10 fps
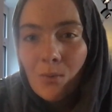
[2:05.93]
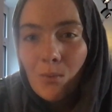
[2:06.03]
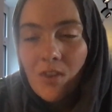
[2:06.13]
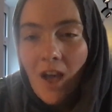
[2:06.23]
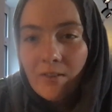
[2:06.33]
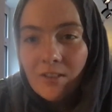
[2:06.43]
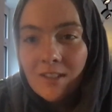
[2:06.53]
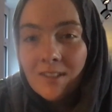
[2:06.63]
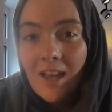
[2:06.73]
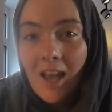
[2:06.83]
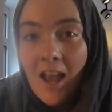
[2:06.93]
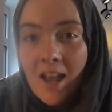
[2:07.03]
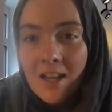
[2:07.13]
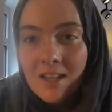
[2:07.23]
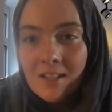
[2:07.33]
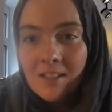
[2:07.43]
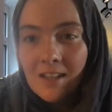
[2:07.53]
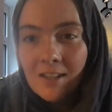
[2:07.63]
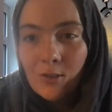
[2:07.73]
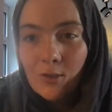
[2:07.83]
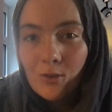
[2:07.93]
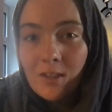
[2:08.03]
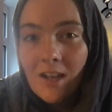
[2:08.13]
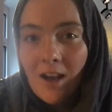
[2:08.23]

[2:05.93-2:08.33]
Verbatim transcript: with evidence and include the